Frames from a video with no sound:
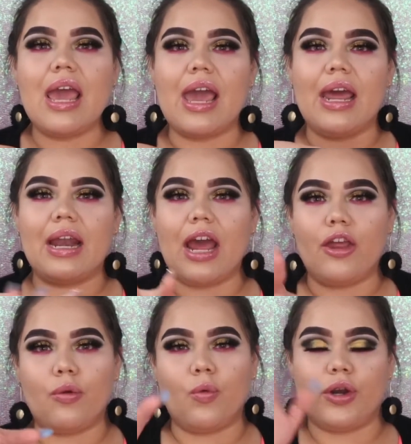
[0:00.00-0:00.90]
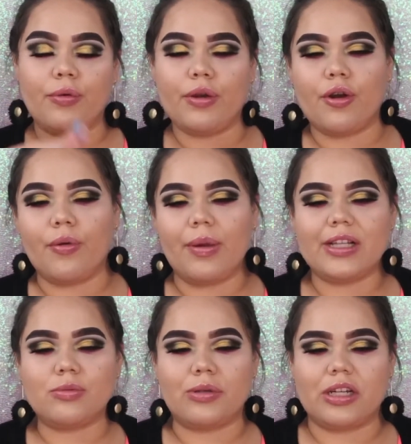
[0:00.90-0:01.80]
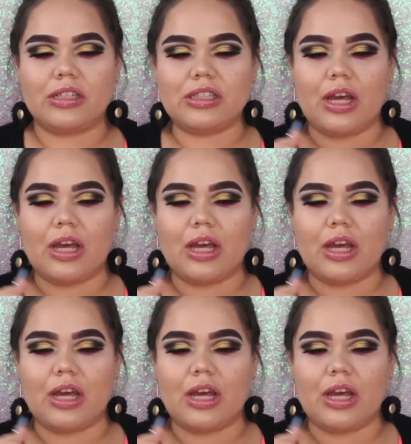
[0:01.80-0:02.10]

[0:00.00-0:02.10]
and I want to record my experience.